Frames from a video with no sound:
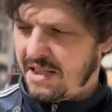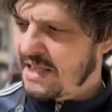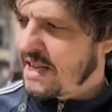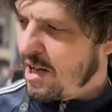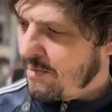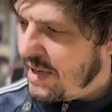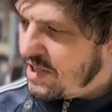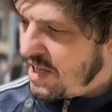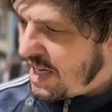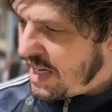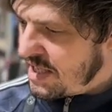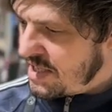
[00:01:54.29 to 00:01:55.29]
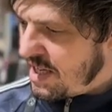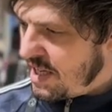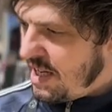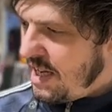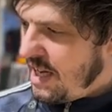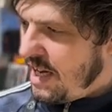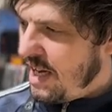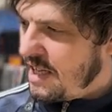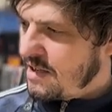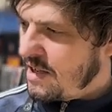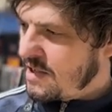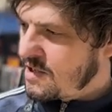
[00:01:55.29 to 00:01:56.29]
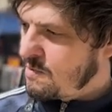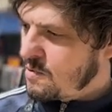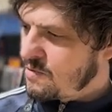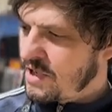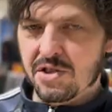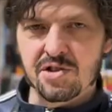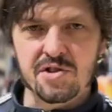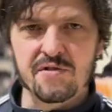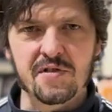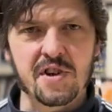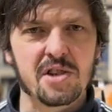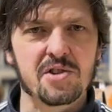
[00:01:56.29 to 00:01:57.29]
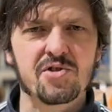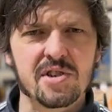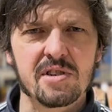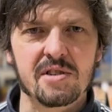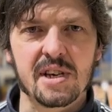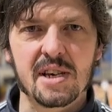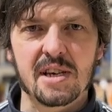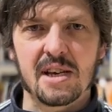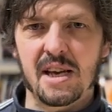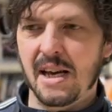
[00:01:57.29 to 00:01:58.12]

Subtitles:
This album actually has a small tinge of country on it,